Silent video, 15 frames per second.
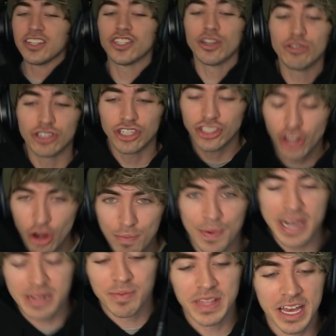they're so
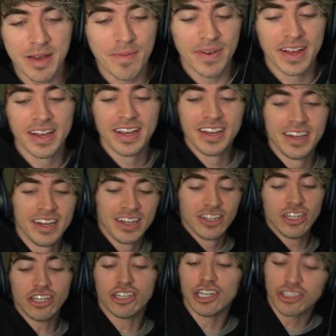stupid, but they
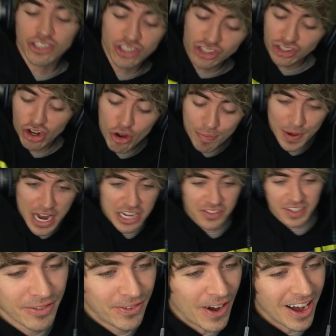This
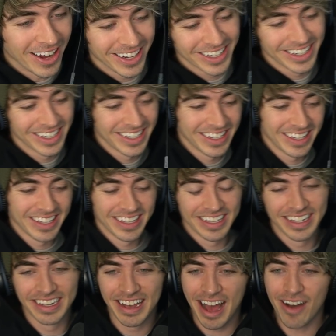stupid! Fuck.
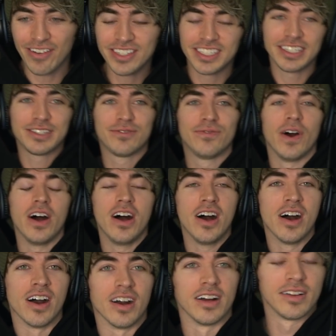How is this
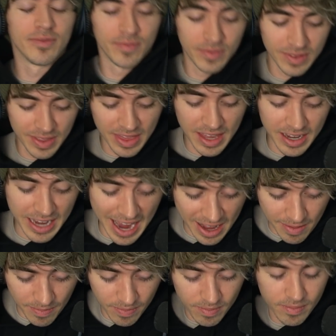ah? Oh. Okay.